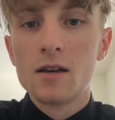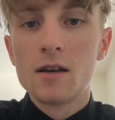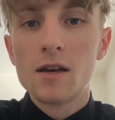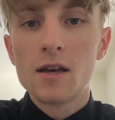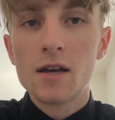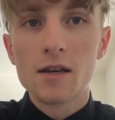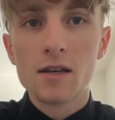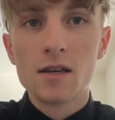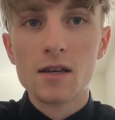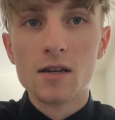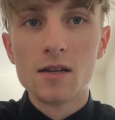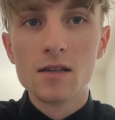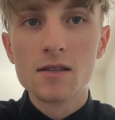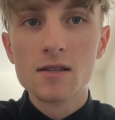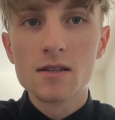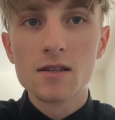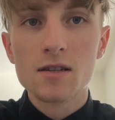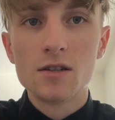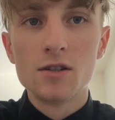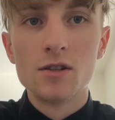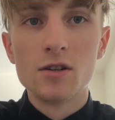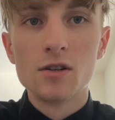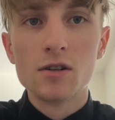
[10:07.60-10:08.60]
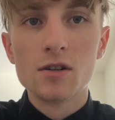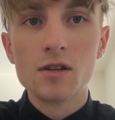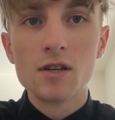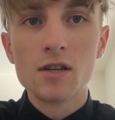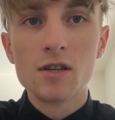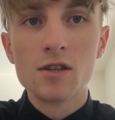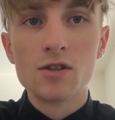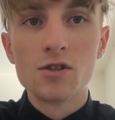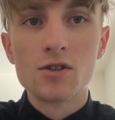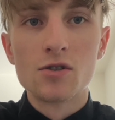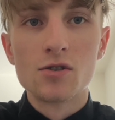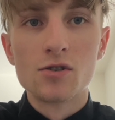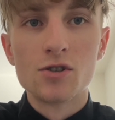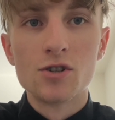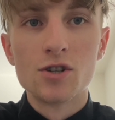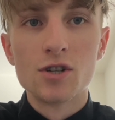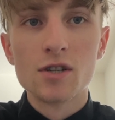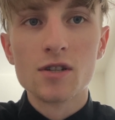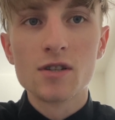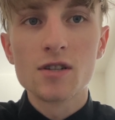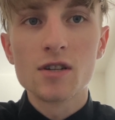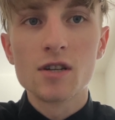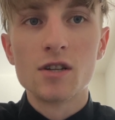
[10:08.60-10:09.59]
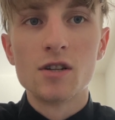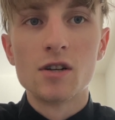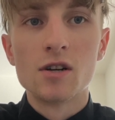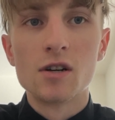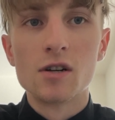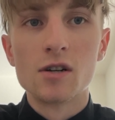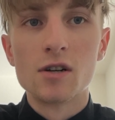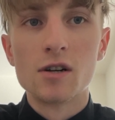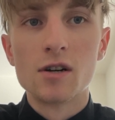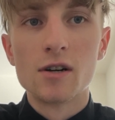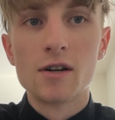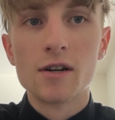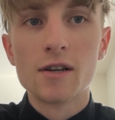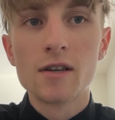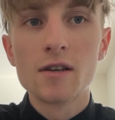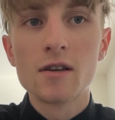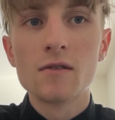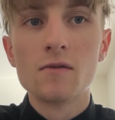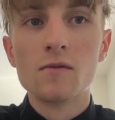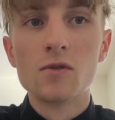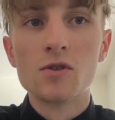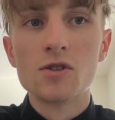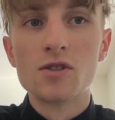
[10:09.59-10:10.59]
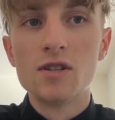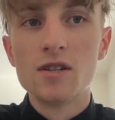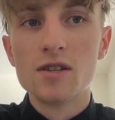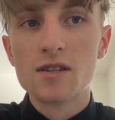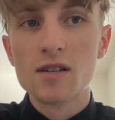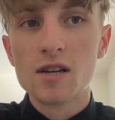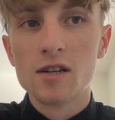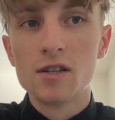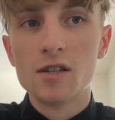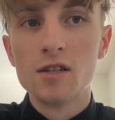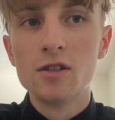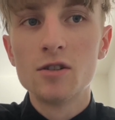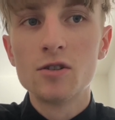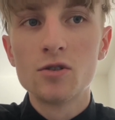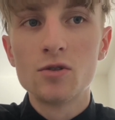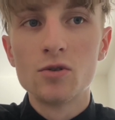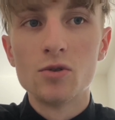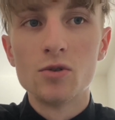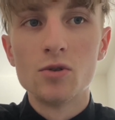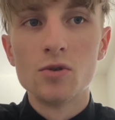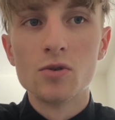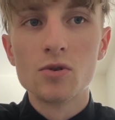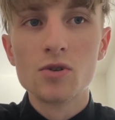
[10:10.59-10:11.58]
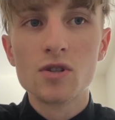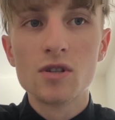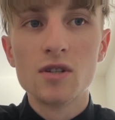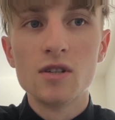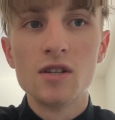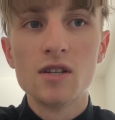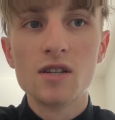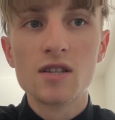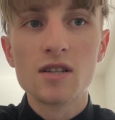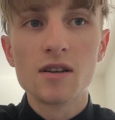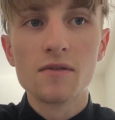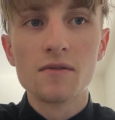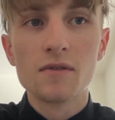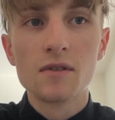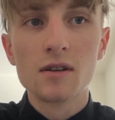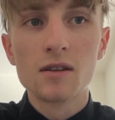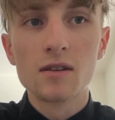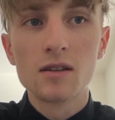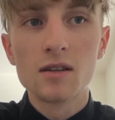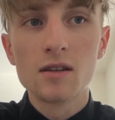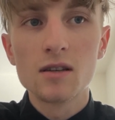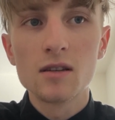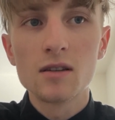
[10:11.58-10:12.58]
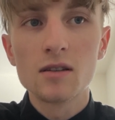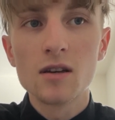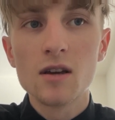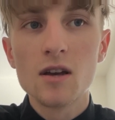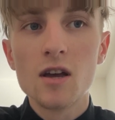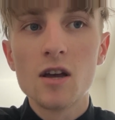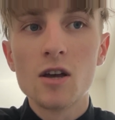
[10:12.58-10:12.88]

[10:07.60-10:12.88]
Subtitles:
Against the insurgents in Hungary was decided to use disaffected